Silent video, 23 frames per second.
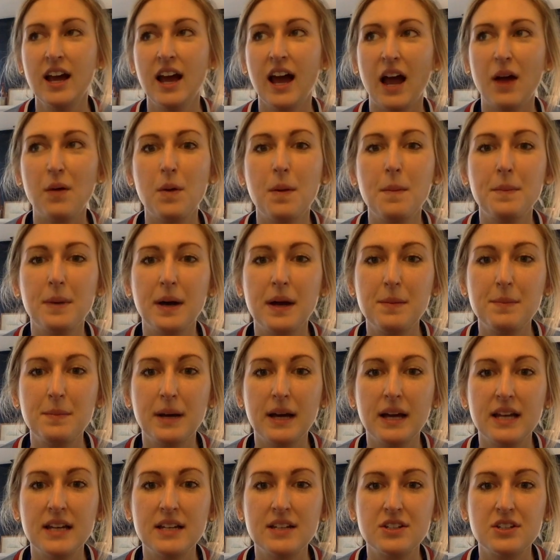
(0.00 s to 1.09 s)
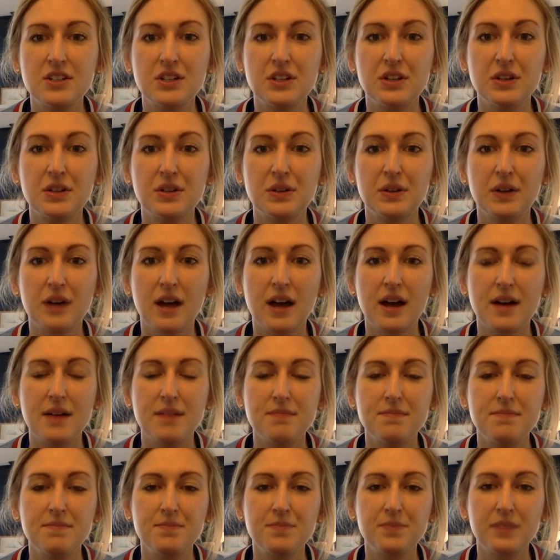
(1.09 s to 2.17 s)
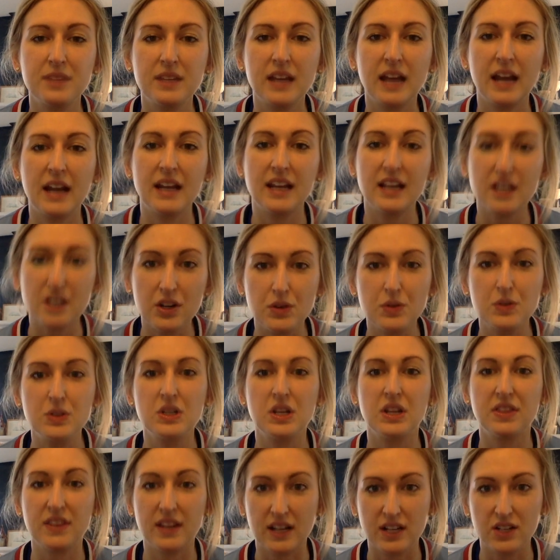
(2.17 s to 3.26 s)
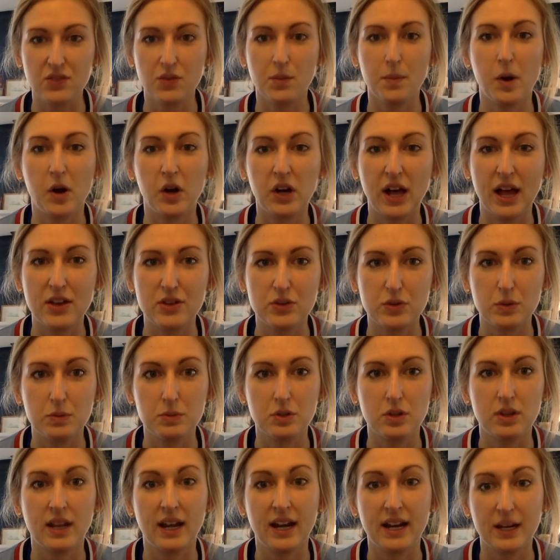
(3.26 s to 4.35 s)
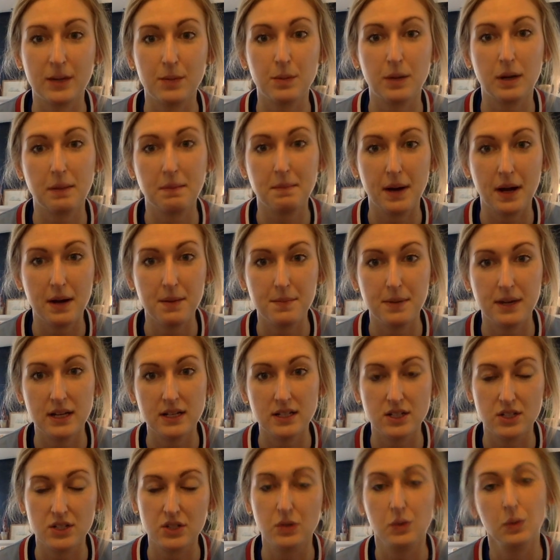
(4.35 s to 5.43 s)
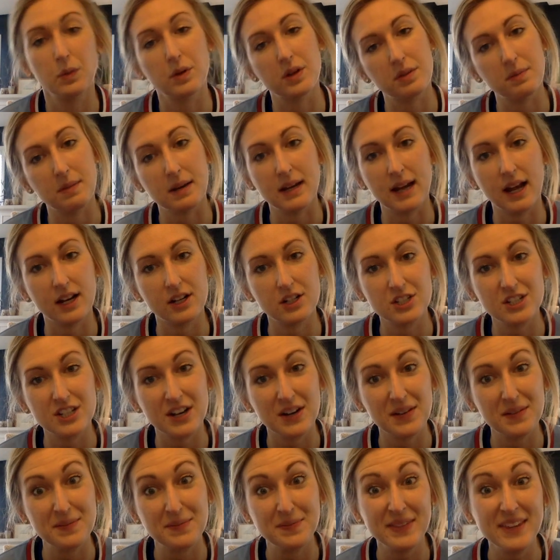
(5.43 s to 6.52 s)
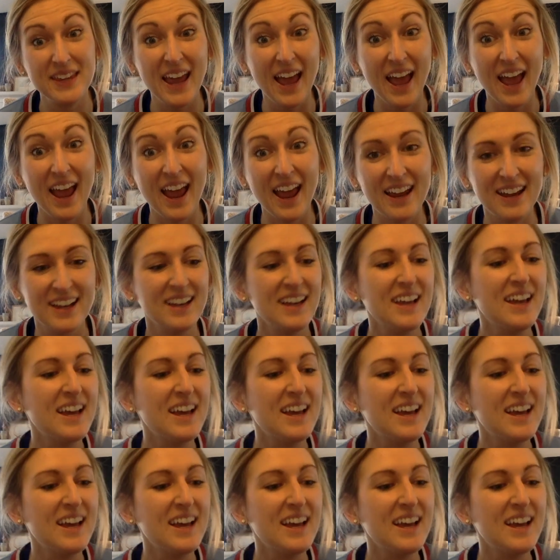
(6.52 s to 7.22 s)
I want Bun Bun to kind of get used to things from our classroom so that I can bring Bun Bun to school with me next year. Yay!